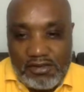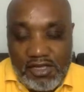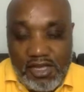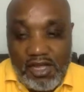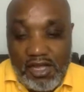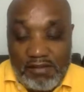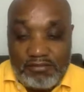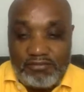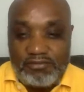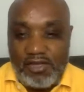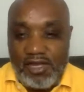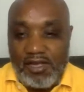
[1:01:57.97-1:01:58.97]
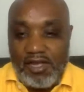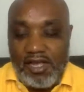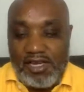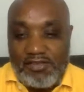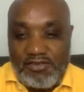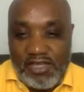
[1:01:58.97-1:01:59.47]
Yeah, I'm. I,
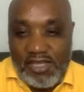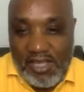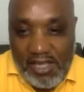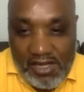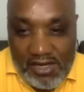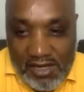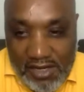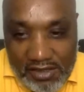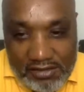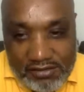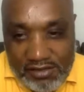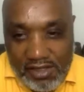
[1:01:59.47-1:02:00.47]
I, live in Canada, and I,